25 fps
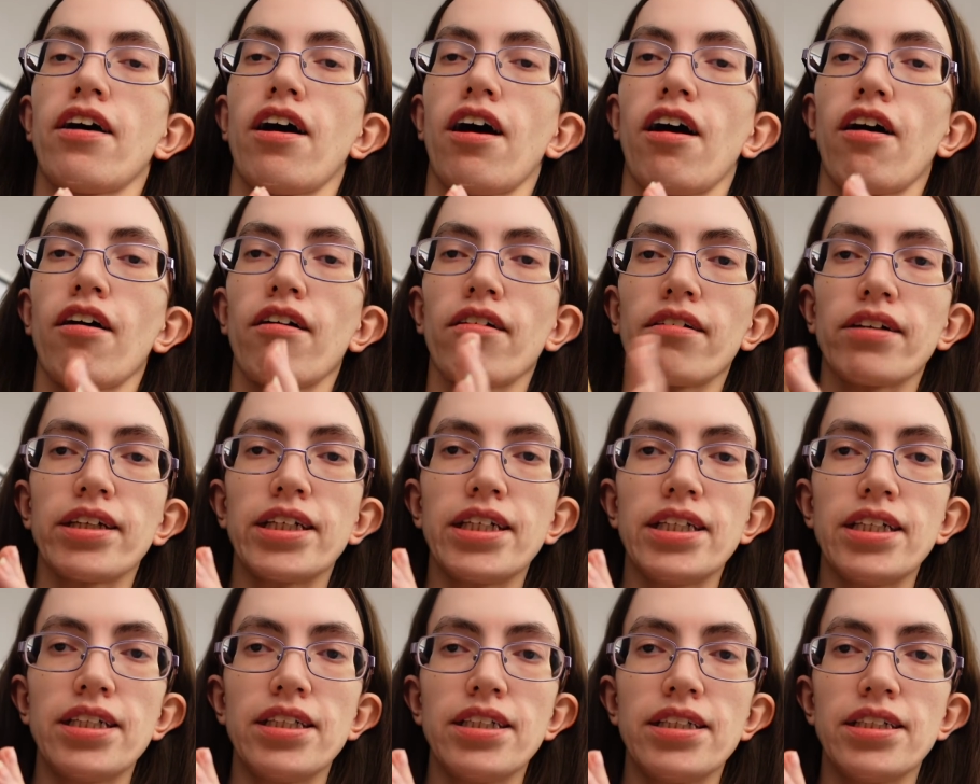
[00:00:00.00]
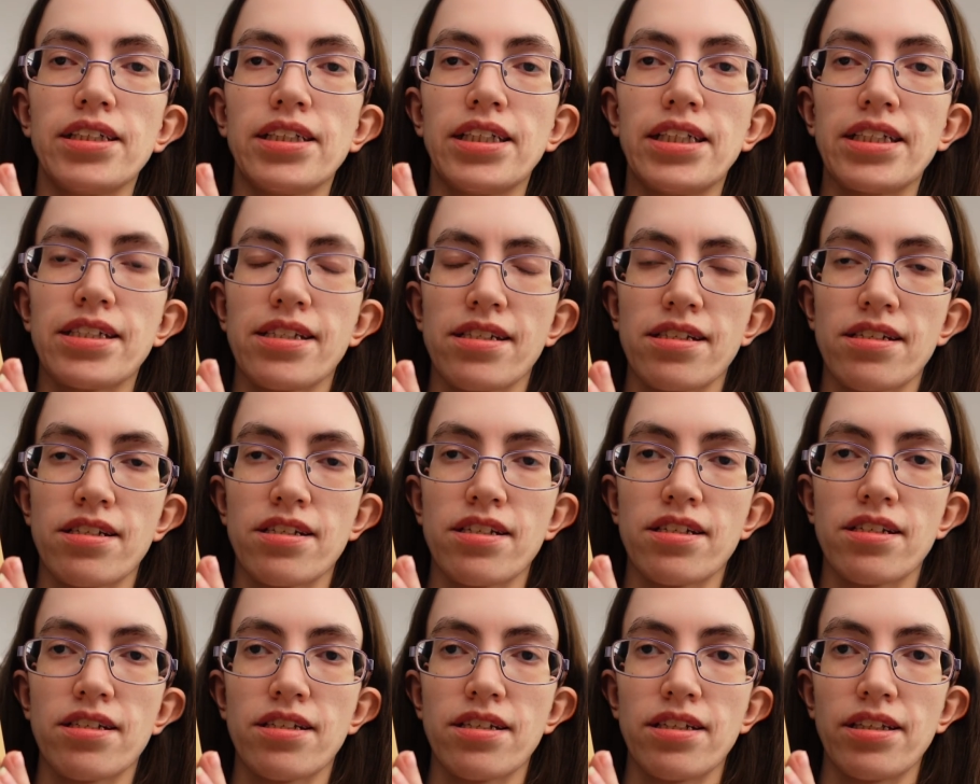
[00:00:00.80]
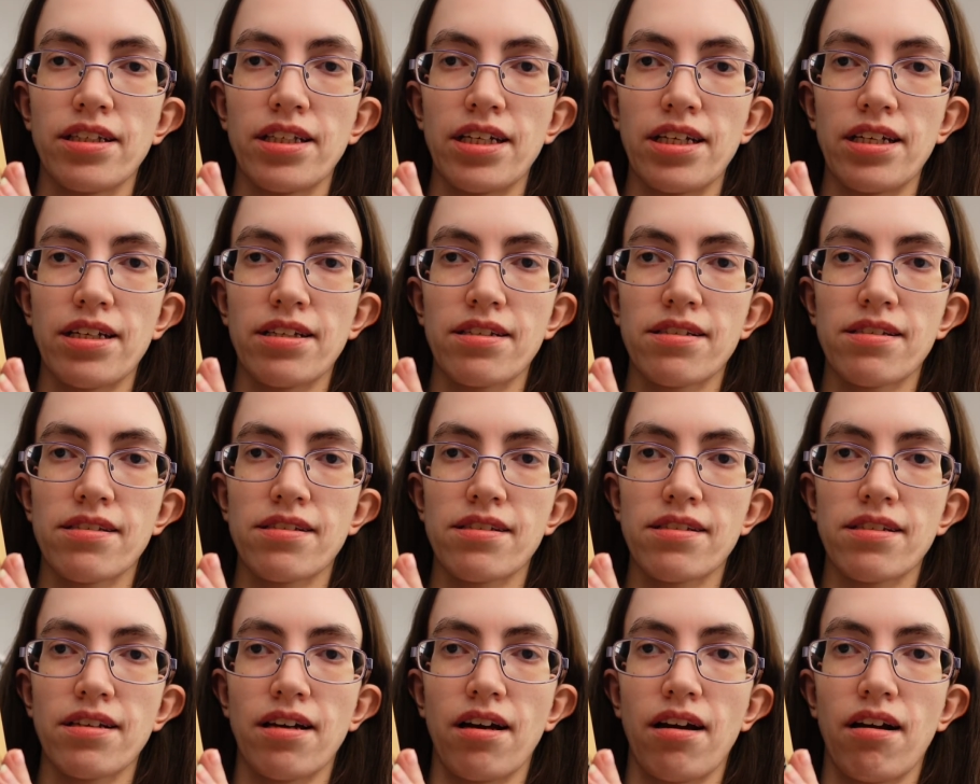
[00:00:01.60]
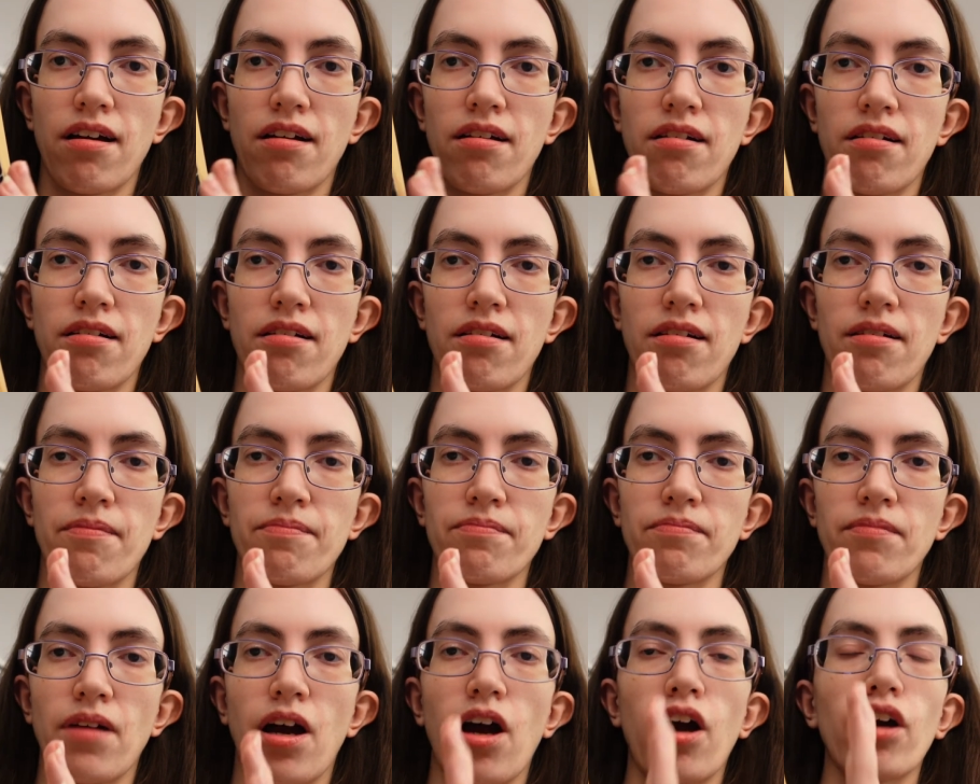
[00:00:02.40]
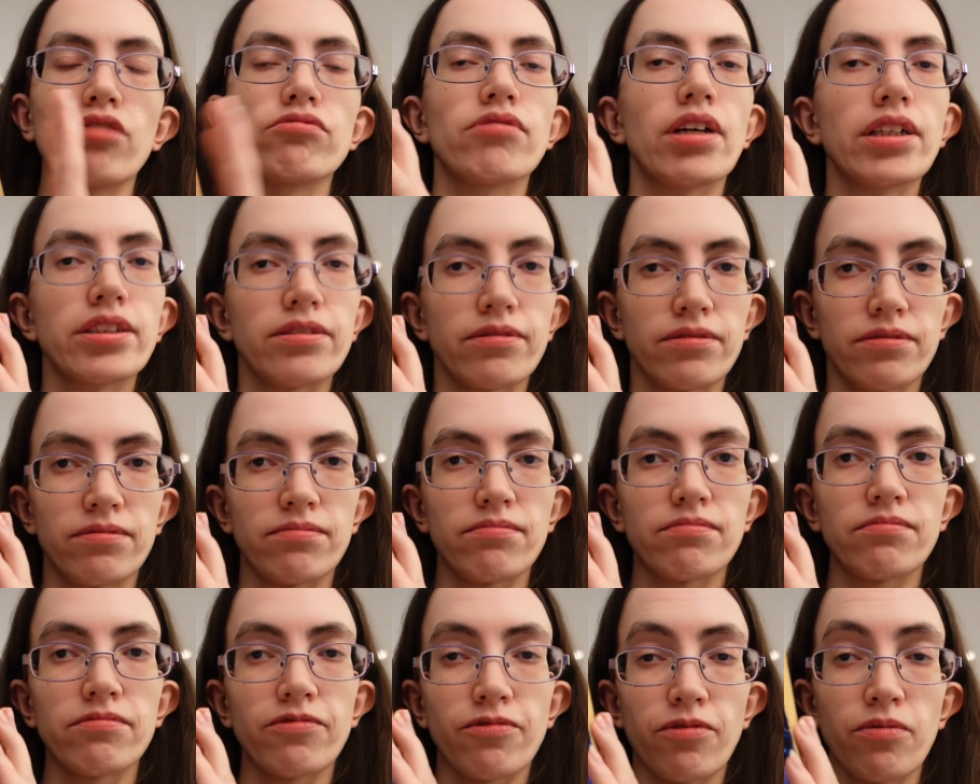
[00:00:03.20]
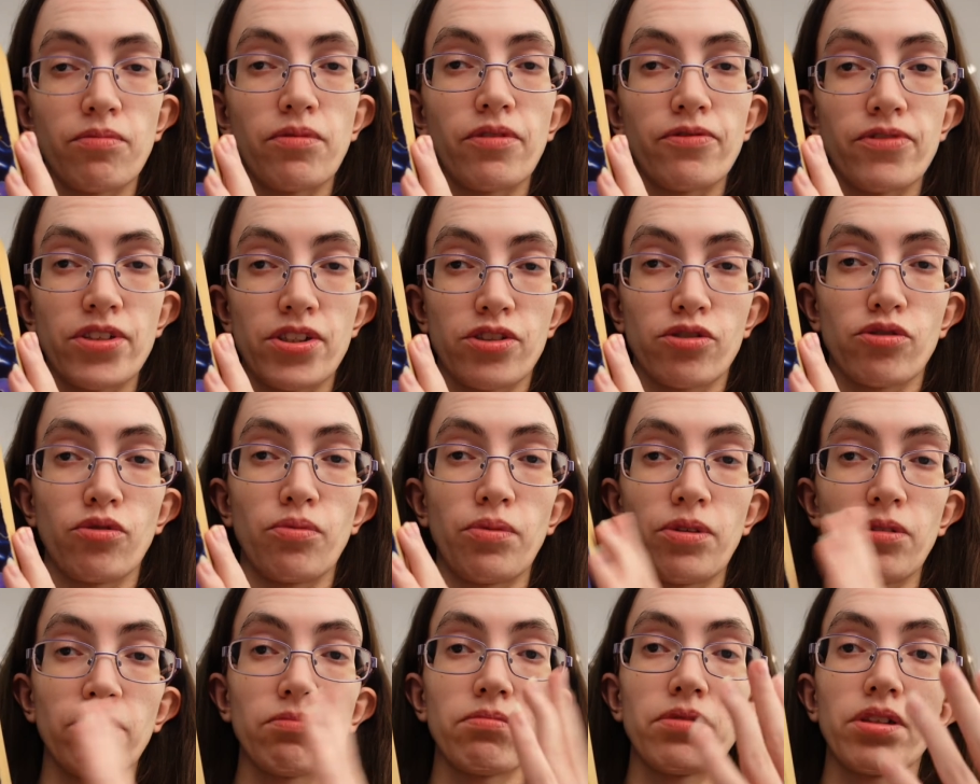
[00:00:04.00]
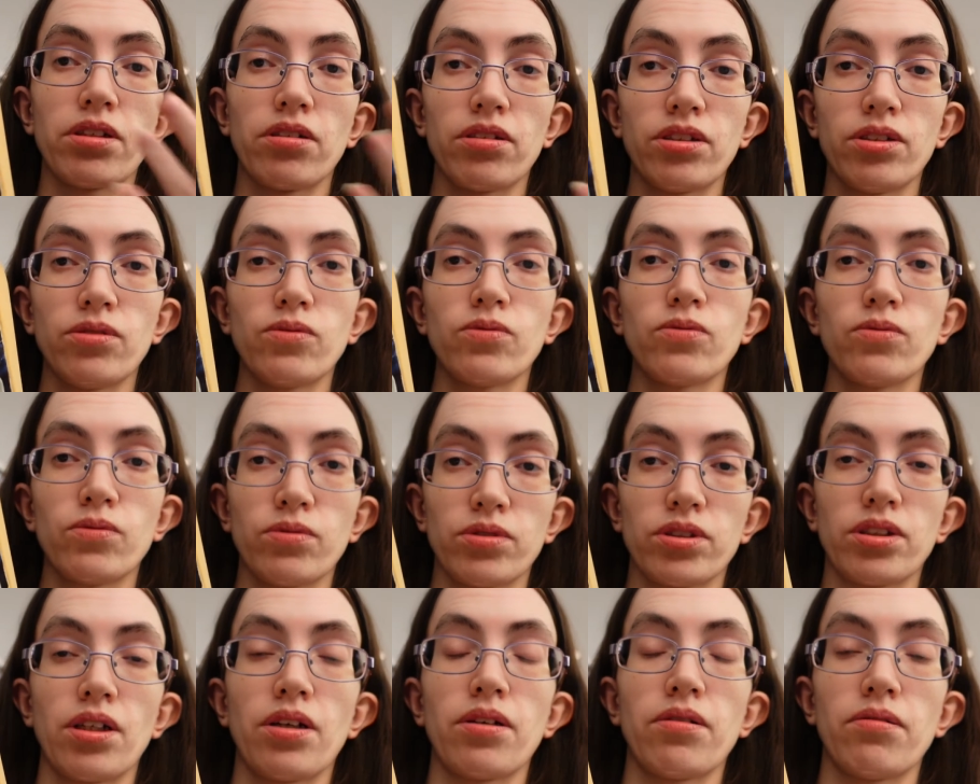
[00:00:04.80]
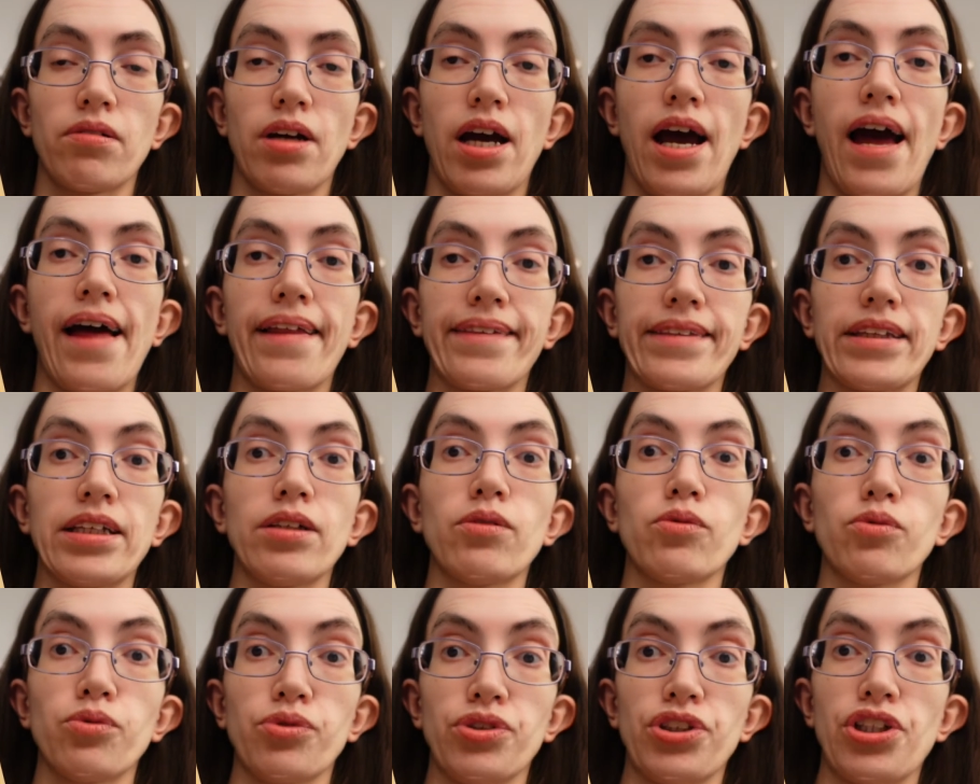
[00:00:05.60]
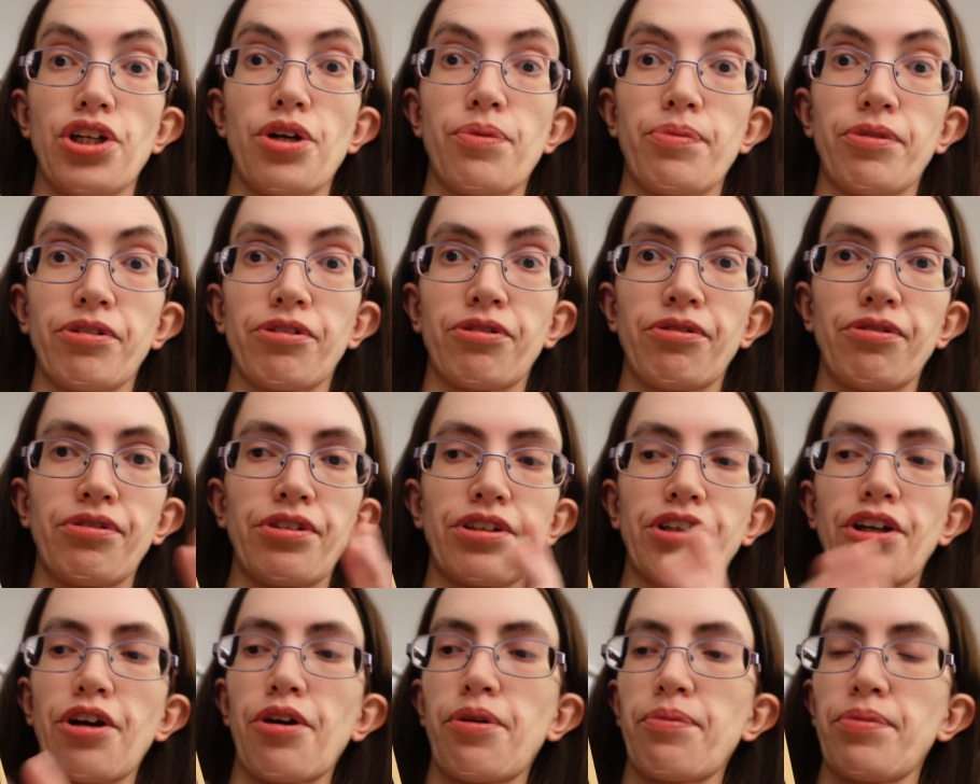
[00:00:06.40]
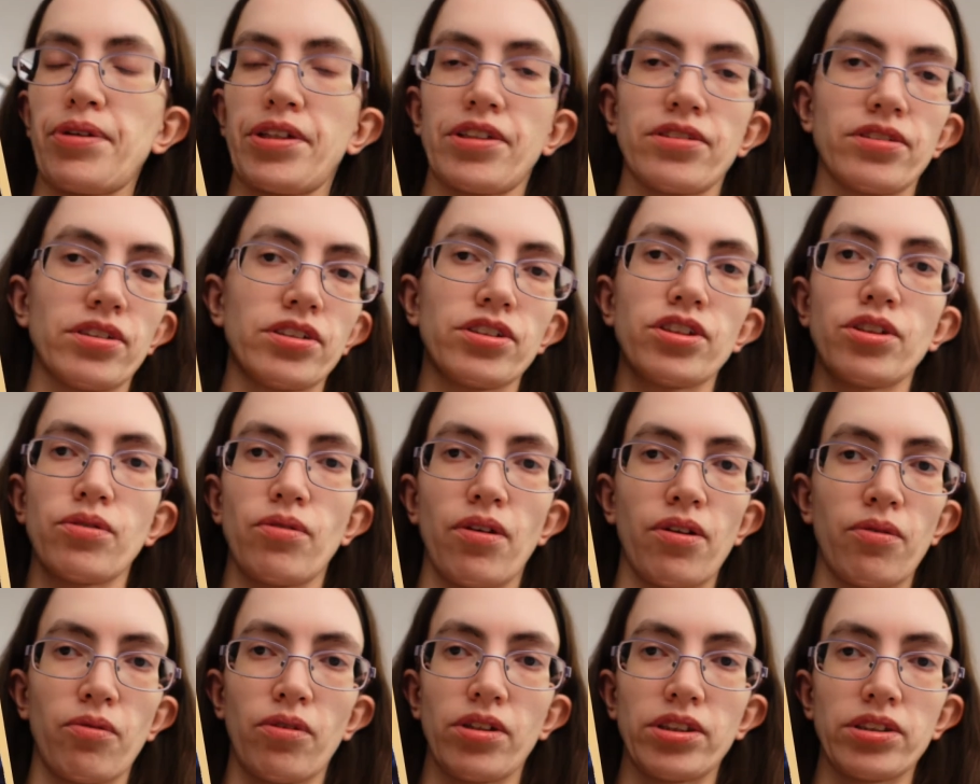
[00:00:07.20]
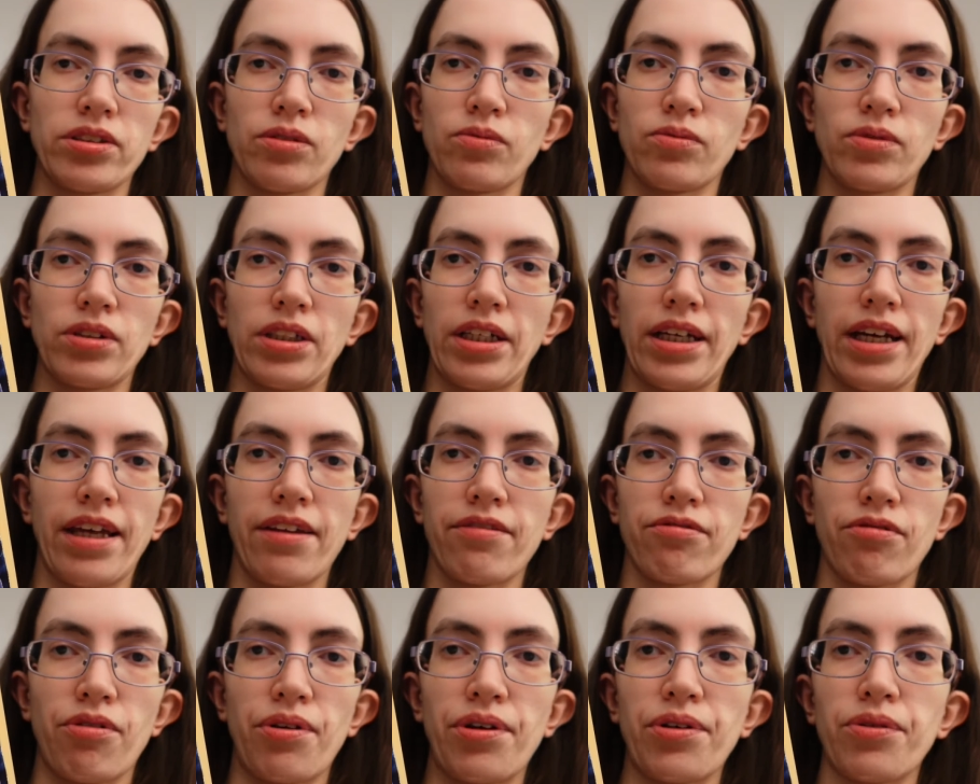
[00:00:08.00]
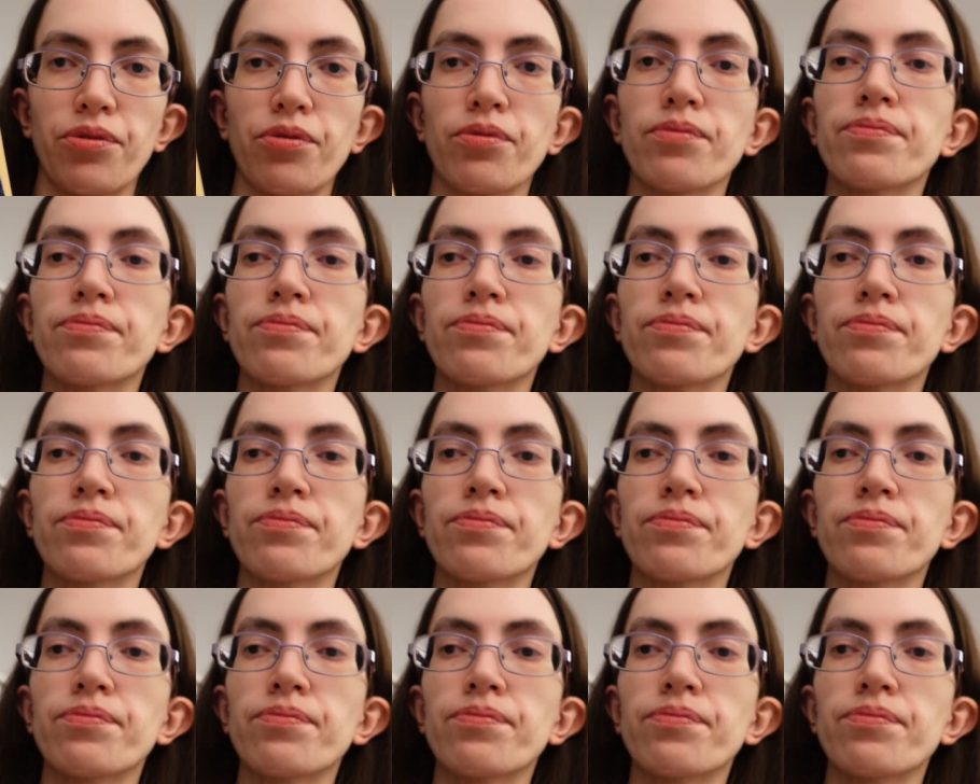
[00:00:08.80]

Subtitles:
I listened to this, I read it from the physical book, but I also had the audiobook on the go because I knew otherwise I wouldn't get through it